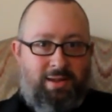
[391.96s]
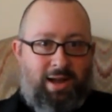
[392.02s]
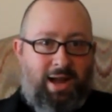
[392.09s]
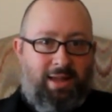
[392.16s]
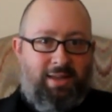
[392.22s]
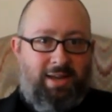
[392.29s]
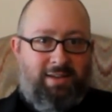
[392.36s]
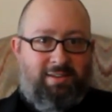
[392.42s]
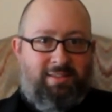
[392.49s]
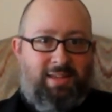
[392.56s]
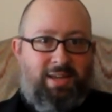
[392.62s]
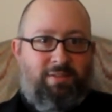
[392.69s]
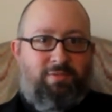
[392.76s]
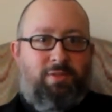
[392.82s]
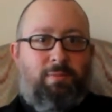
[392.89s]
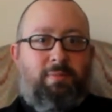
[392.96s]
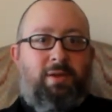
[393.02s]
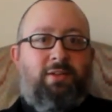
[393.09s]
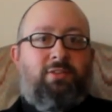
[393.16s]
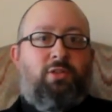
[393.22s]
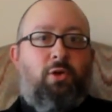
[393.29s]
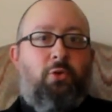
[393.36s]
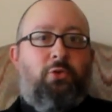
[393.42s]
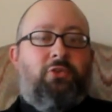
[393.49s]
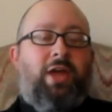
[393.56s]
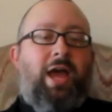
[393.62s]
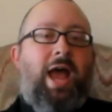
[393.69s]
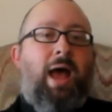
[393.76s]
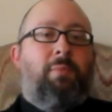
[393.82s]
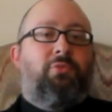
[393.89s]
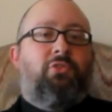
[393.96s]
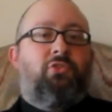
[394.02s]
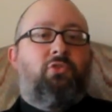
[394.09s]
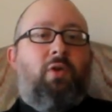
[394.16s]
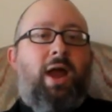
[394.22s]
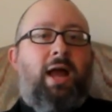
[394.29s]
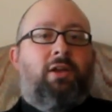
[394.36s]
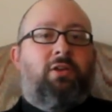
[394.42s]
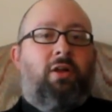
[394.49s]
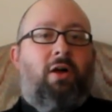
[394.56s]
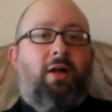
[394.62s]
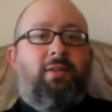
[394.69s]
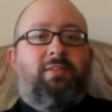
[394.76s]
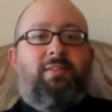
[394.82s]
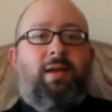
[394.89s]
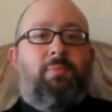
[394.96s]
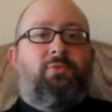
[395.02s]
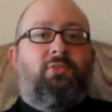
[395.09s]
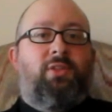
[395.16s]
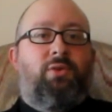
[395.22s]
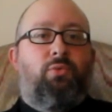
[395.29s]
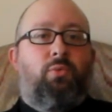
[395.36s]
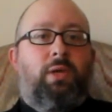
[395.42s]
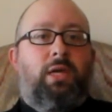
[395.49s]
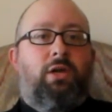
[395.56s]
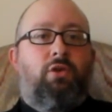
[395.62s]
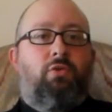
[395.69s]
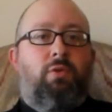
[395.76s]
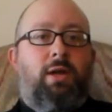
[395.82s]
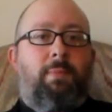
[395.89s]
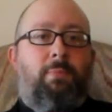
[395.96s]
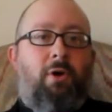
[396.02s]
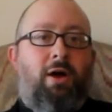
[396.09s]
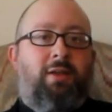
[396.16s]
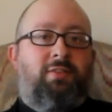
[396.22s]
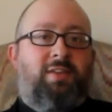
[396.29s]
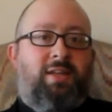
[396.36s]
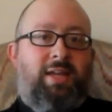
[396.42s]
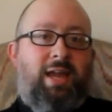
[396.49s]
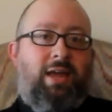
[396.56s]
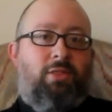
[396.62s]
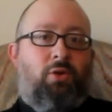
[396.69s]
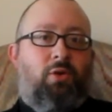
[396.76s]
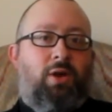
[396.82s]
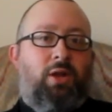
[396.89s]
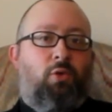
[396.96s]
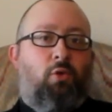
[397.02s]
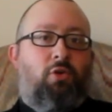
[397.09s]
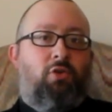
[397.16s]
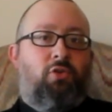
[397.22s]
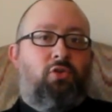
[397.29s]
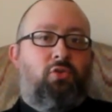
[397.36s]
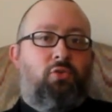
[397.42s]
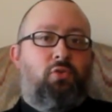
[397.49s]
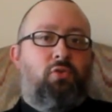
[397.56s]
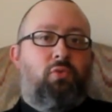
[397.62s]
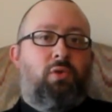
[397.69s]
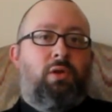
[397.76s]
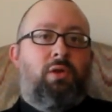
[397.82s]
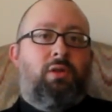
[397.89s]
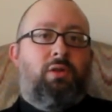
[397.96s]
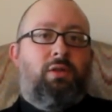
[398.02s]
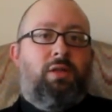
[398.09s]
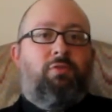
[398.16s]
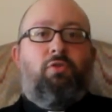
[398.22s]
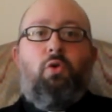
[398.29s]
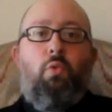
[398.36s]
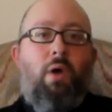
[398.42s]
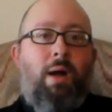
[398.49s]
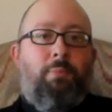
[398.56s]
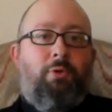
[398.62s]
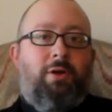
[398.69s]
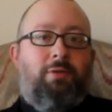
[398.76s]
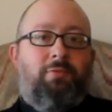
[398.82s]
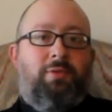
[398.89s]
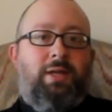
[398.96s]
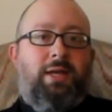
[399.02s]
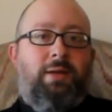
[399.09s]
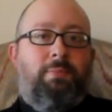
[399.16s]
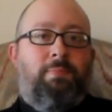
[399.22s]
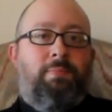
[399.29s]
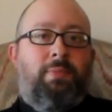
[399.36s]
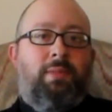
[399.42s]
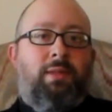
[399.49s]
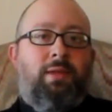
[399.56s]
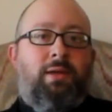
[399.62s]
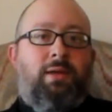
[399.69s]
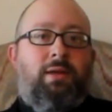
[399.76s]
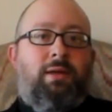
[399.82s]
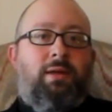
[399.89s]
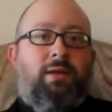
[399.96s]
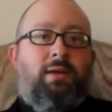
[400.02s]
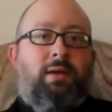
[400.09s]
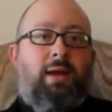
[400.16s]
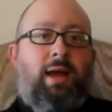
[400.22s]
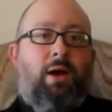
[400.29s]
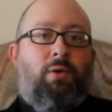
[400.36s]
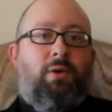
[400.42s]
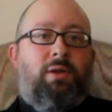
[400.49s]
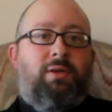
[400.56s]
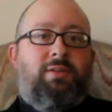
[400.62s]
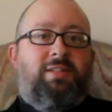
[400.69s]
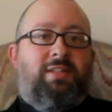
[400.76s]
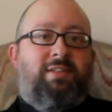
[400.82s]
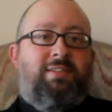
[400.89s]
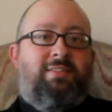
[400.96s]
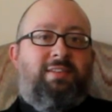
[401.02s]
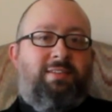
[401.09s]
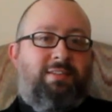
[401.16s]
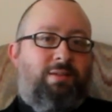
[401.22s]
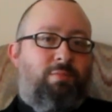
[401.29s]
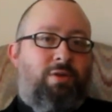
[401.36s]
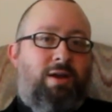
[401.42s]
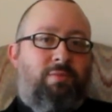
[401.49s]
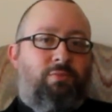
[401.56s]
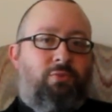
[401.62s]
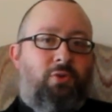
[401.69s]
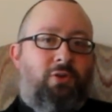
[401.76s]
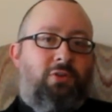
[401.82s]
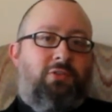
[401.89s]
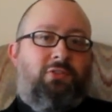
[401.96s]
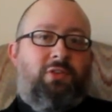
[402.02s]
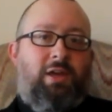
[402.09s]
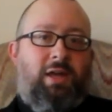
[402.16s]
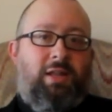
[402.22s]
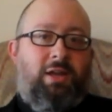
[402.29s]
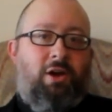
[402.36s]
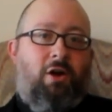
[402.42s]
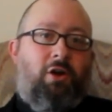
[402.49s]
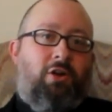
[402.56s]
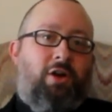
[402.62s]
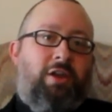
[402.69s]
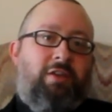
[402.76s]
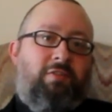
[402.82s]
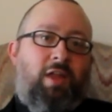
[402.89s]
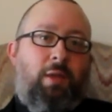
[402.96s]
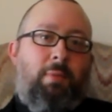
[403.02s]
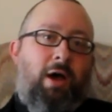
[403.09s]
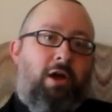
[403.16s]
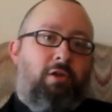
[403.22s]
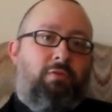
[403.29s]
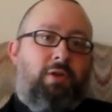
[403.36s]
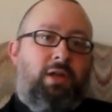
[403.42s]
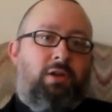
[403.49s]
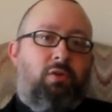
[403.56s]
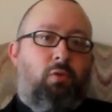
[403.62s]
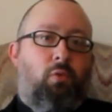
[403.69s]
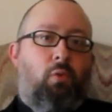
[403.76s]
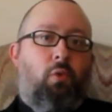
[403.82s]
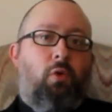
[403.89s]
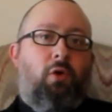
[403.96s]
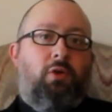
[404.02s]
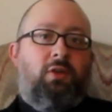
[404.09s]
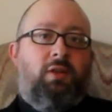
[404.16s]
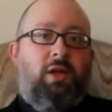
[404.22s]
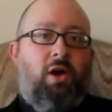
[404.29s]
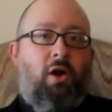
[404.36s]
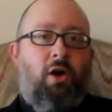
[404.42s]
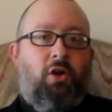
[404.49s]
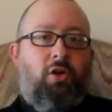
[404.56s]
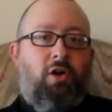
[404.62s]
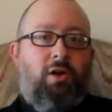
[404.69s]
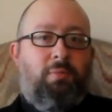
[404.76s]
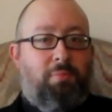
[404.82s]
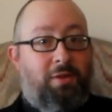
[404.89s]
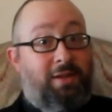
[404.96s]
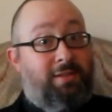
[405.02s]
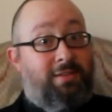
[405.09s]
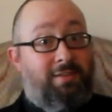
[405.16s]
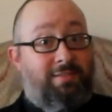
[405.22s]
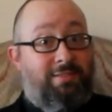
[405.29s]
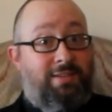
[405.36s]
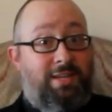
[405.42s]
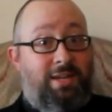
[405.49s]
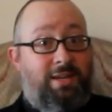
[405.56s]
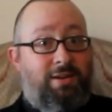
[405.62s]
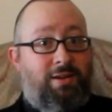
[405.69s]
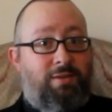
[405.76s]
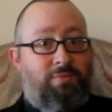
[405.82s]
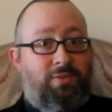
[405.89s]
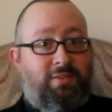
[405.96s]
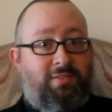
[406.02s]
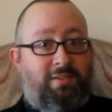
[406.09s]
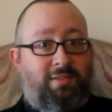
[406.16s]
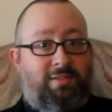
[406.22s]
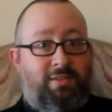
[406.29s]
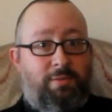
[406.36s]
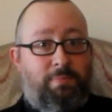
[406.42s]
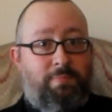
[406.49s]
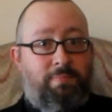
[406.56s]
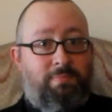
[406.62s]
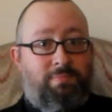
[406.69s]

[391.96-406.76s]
I like to think of them as those abstract concepts that we agree upon together in order to live cooperatively. Now, did the system come first and the Archon develop out of it, or did the Archon plant the seed of the system?